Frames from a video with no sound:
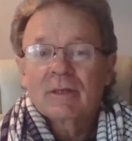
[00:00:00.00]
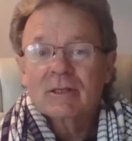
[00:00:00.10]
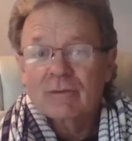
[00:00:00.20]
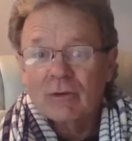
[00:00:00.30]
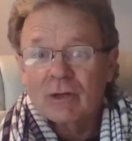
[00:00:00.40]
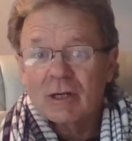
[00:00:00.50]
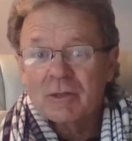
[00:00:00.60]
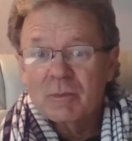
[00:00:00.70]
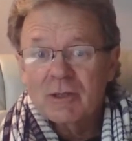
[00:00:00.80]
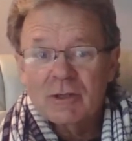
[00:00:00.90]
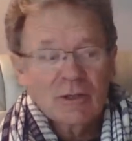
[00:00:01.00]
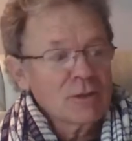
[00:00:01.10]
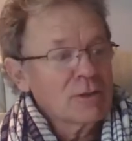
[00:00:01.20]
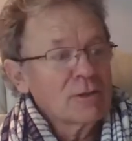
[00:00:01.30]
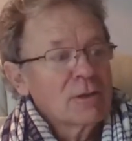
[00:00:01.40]
It's a very nice message,
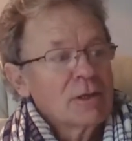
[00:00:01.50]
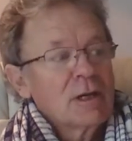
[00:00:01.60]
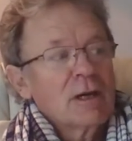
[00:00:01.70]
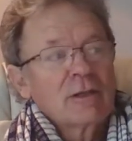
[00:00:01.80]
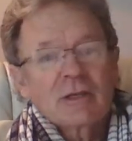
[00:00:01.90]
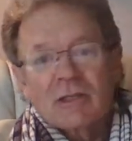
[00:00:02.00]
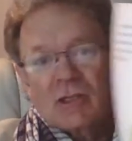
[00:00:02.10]
isn't it? And there's